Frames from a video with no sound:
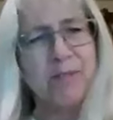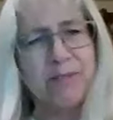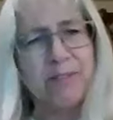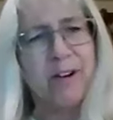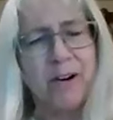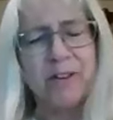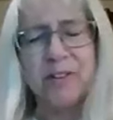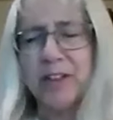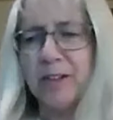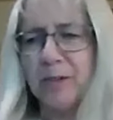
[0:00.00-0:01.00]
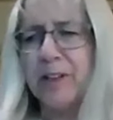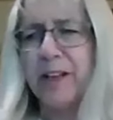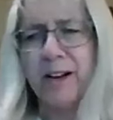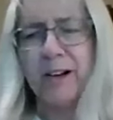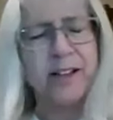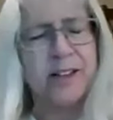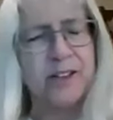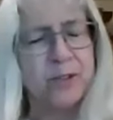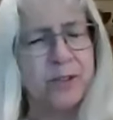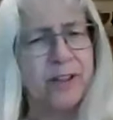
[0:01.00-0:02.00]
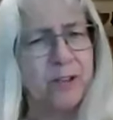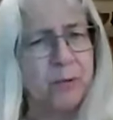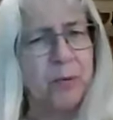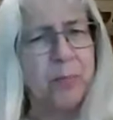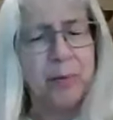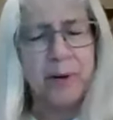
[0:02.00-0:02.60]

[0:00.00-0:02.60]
of an artist I knew in the area, joined the group,